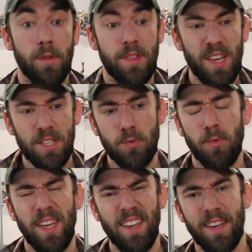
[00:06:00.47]
this
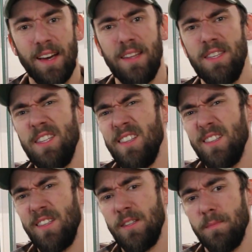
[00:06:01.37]
week I
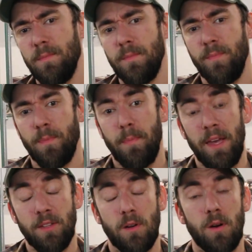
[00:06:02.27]
didn't
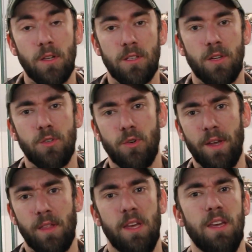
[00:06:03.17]
paint a lot during the